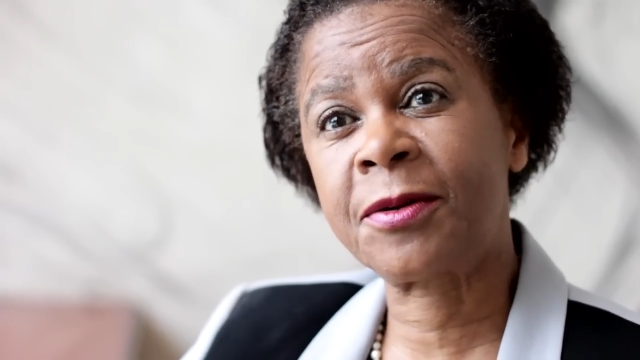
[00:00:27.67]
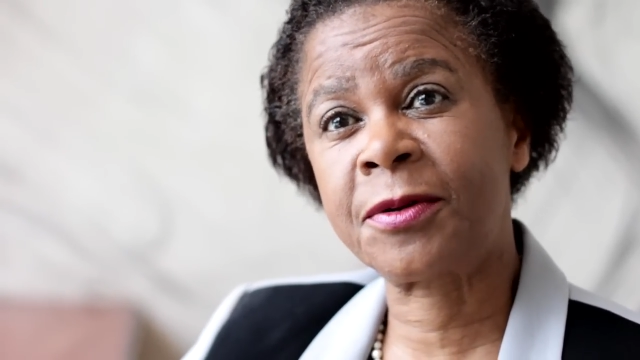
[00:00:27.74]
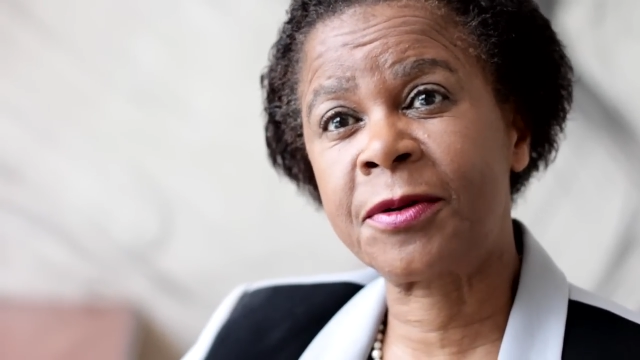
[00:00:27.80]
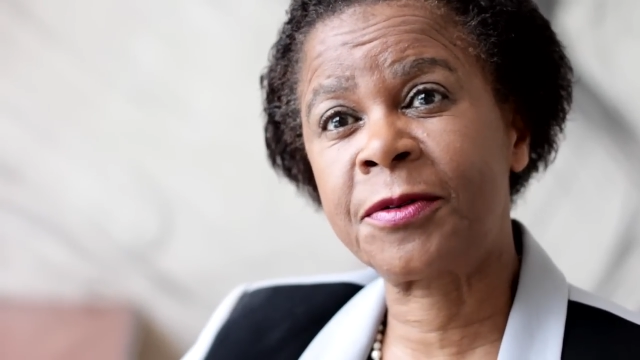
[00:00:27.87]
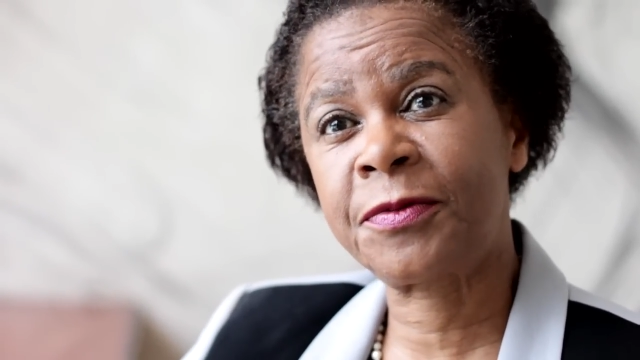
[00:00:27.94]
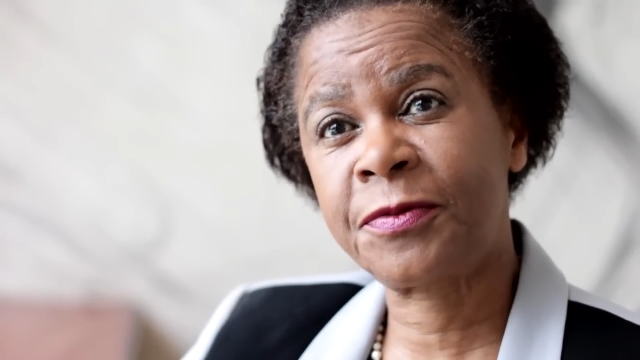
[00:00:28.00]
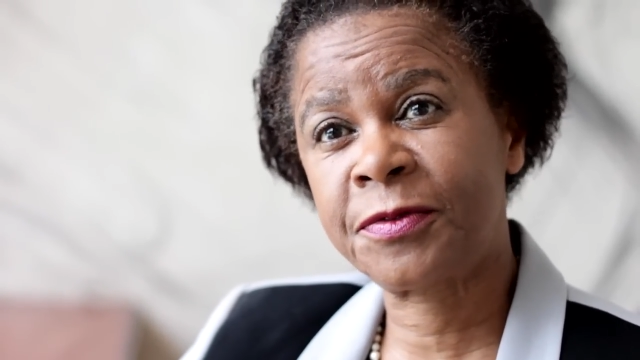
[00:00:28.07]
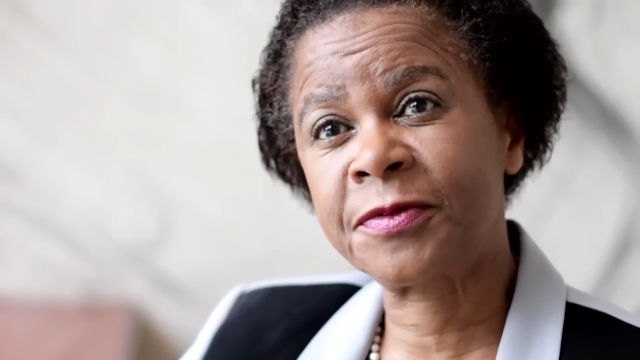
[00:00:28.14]

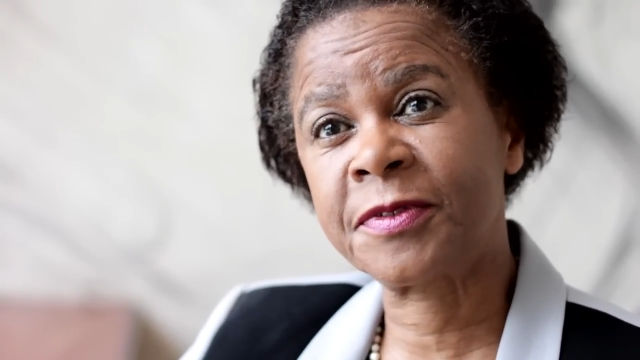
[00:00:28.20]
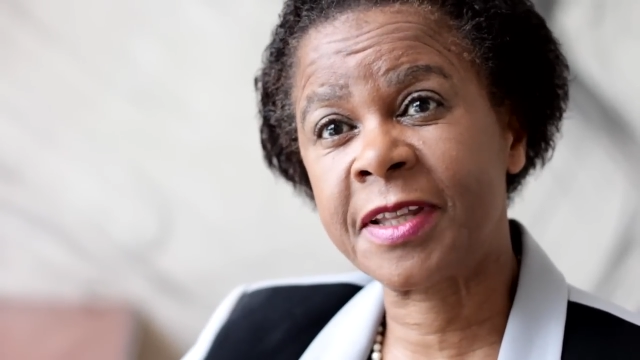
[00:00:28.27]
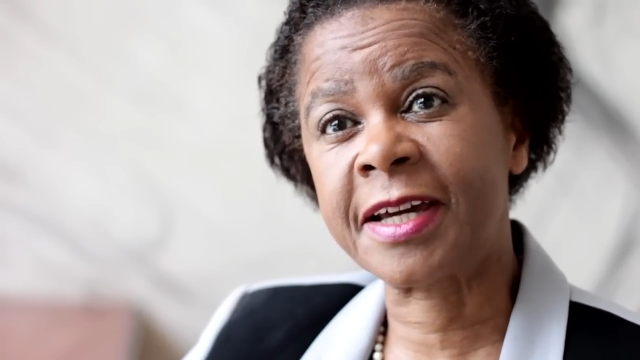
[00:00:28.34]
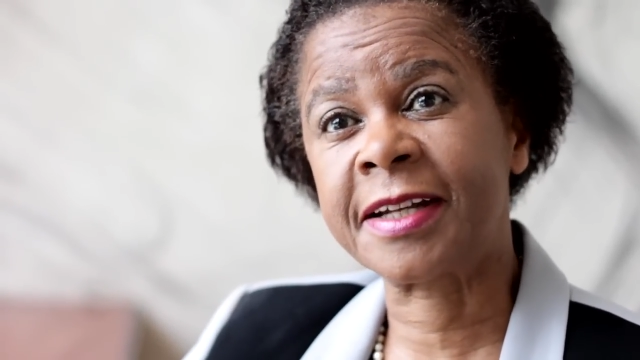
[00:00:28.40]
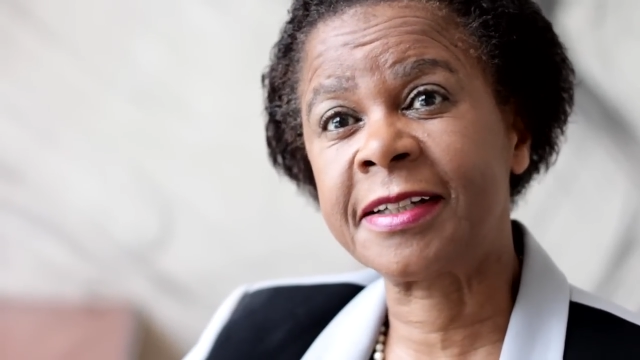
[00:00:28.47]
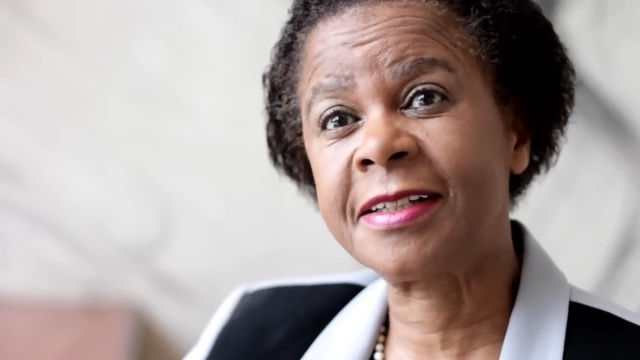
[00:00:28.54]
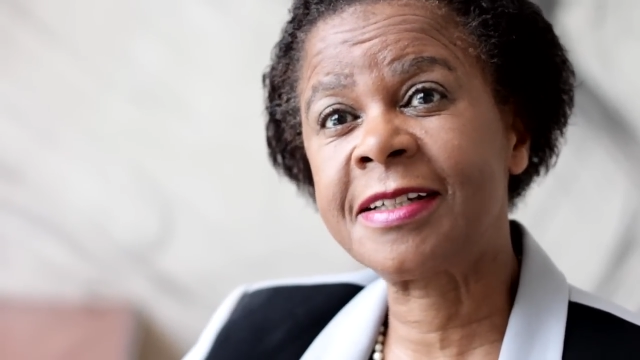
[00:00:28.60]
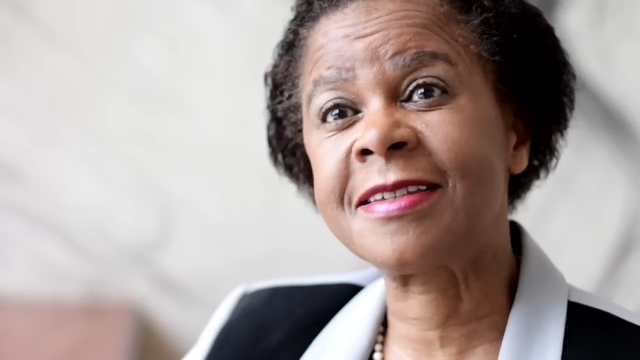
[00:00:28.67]
off
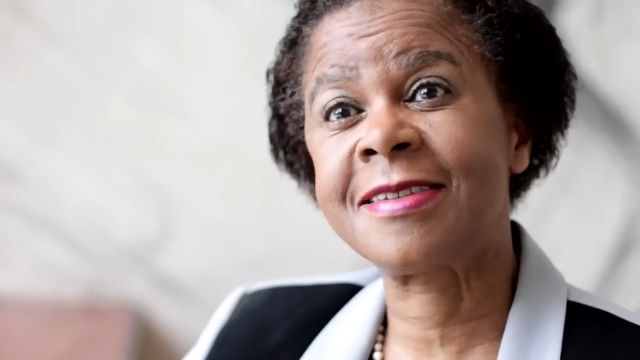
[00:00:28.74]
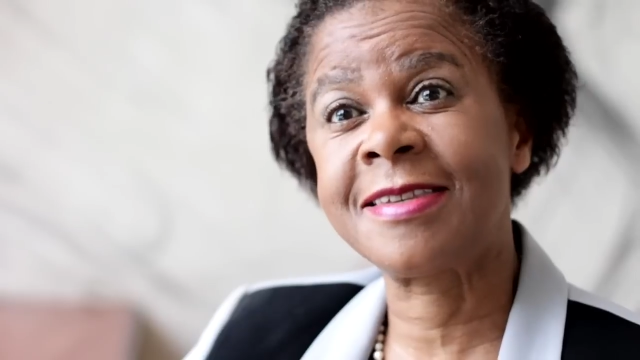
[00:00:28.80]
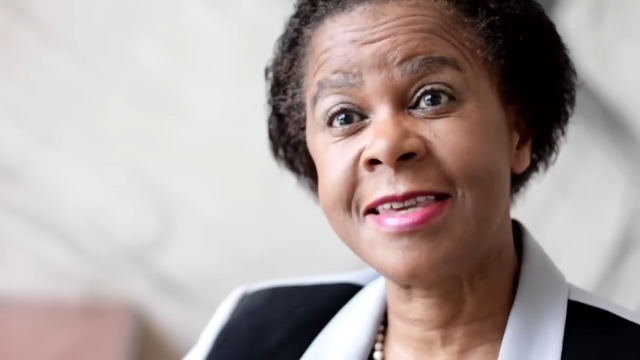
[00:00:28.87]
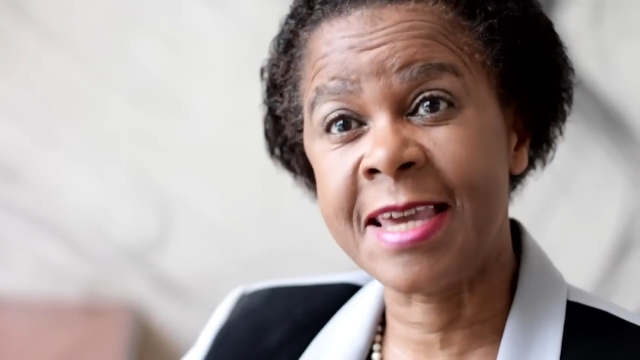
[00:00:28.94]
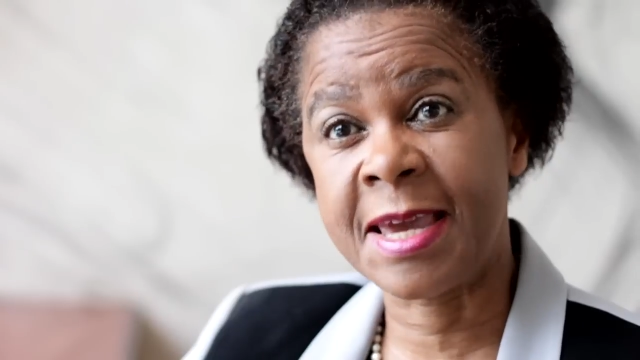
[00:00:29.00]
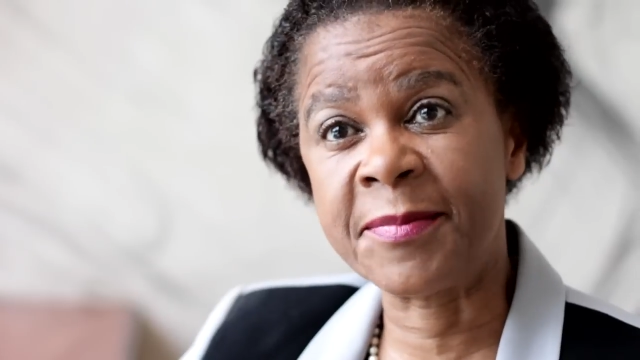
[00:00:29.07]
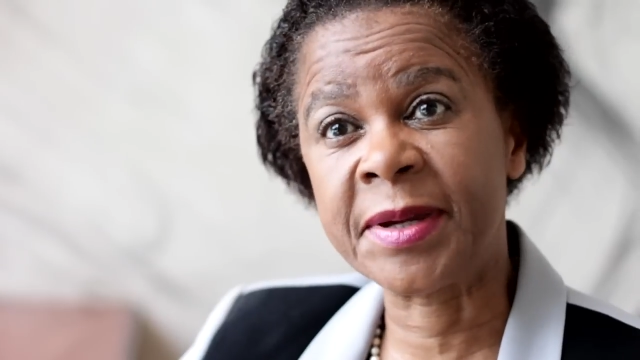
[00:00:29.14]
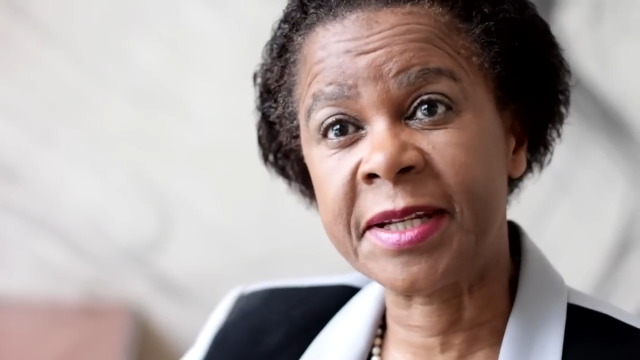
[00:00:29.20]
than is
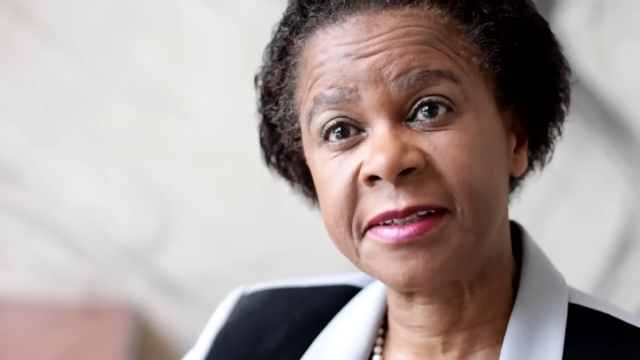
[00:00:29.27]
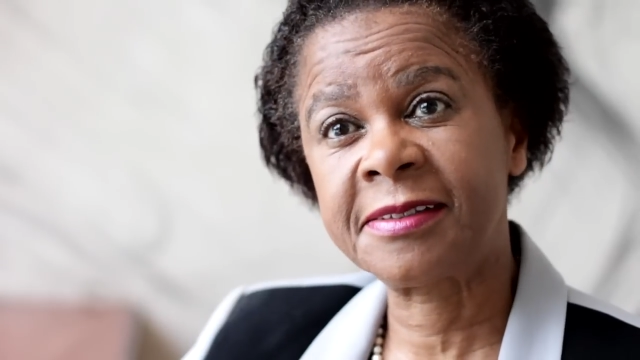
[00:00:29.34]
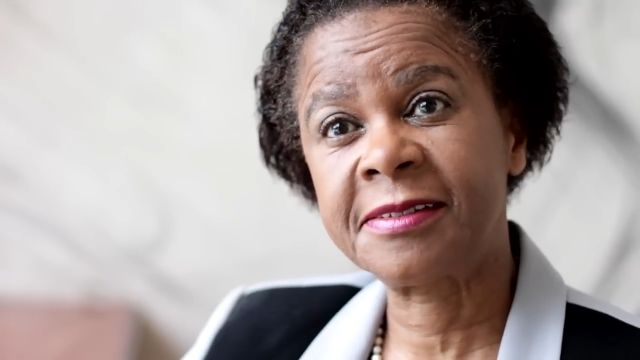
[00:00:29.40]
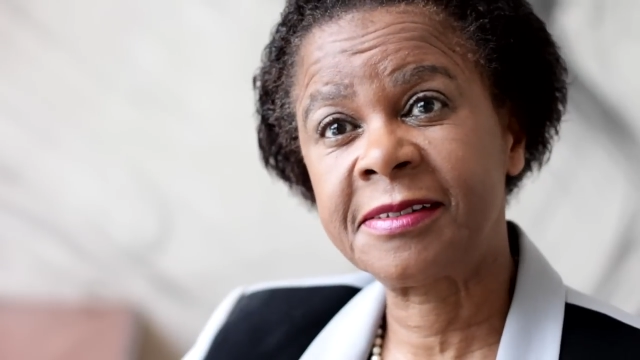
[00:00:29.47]
Yemen,